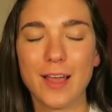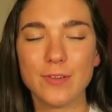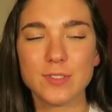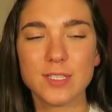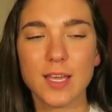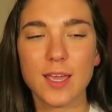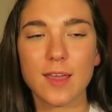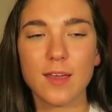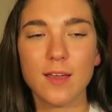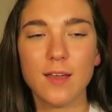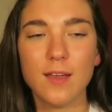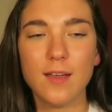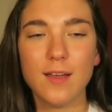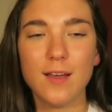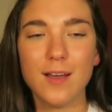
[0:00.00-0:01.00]
I was like,
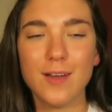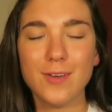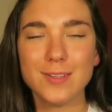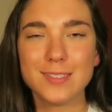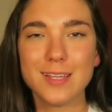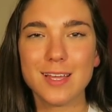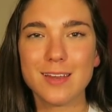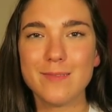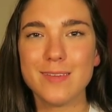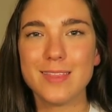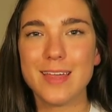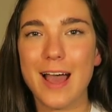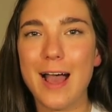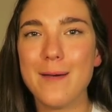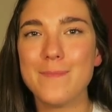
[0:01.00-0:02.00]
oh, it's not gonna be
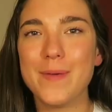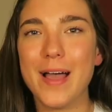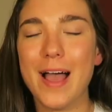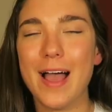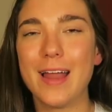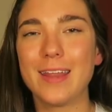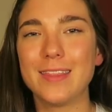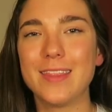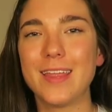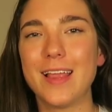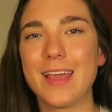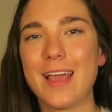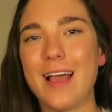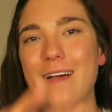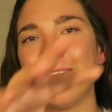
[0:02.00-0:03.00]
that bad. And they
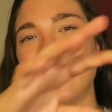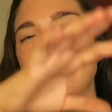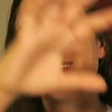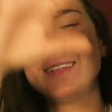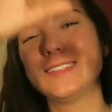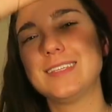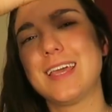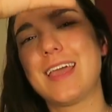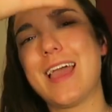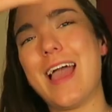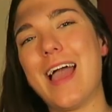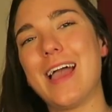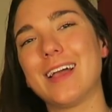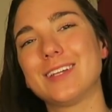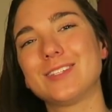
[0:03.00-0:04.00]
like have like this like
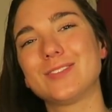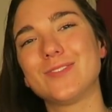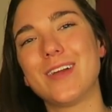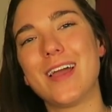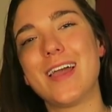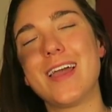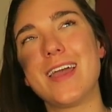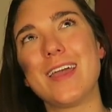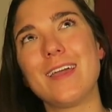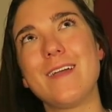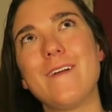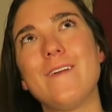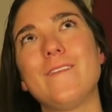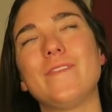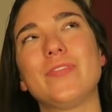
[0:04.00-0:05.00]
x-ray